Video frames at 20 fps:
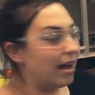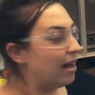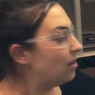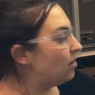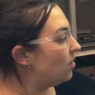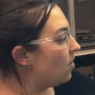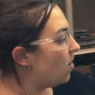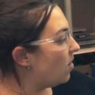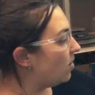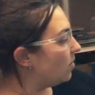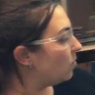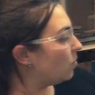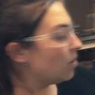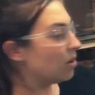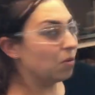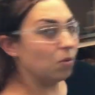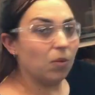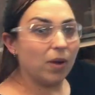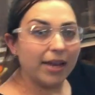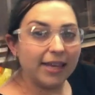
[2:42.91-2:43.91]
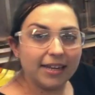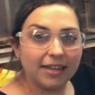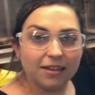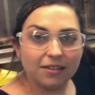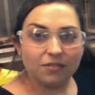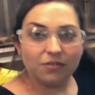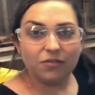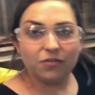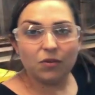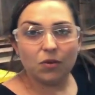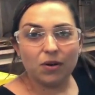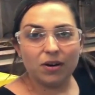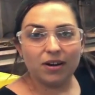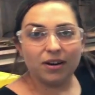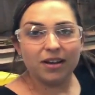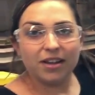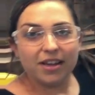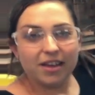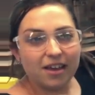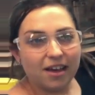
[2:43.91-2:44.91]
how long we're waiting
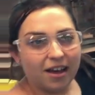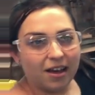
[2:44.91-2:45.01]
for.